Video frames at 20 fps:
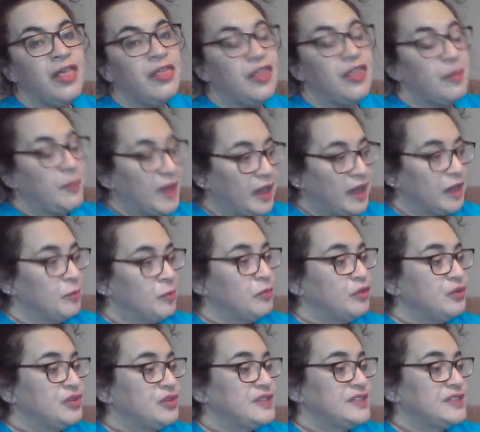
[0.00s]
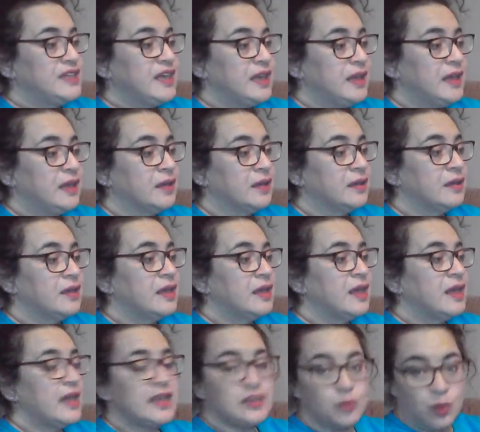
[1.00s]
The big blue sea
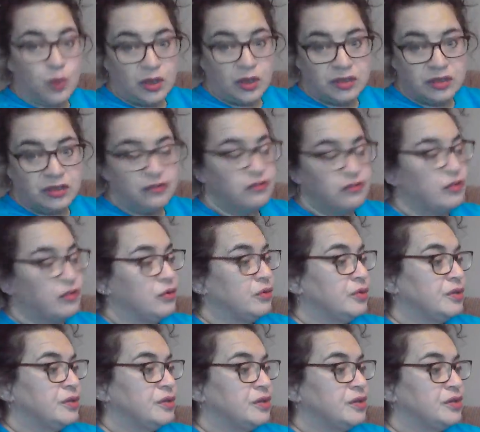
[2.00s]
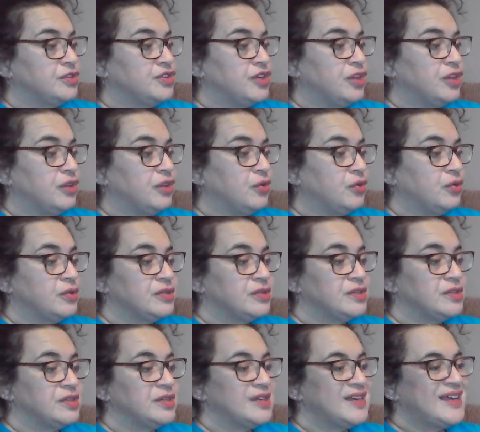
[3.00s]
is wonderful, she thought.
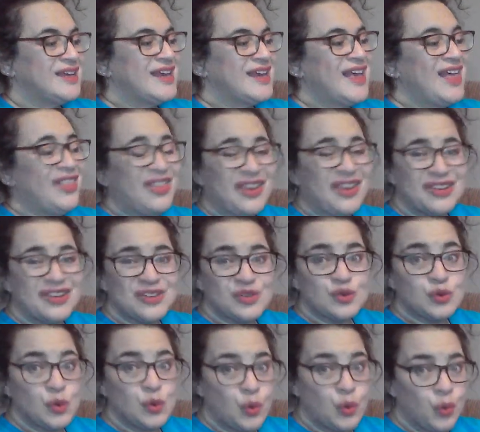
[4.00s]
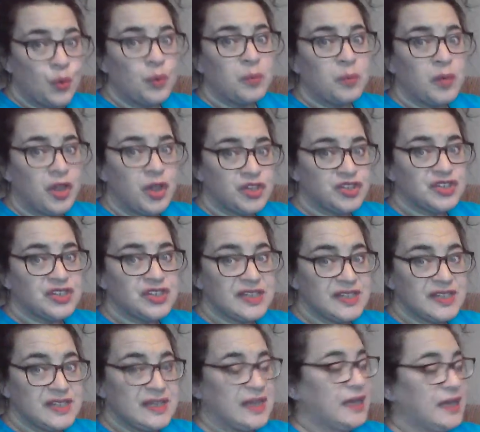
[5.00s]
There's so much to
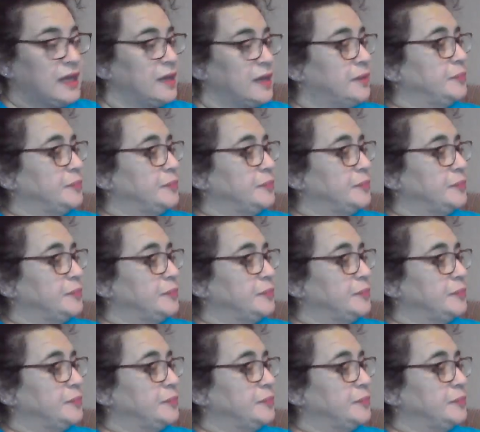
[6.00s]
see.